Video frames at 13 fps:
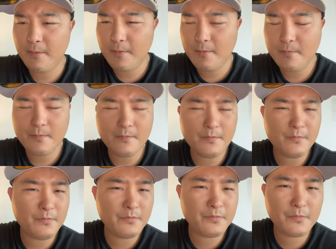
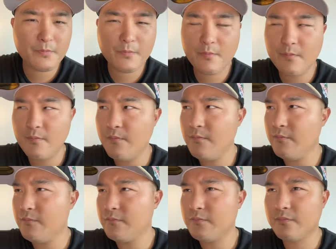
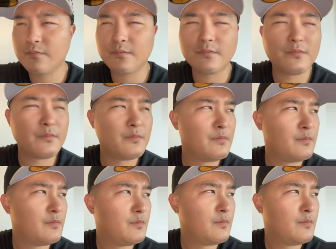(silence)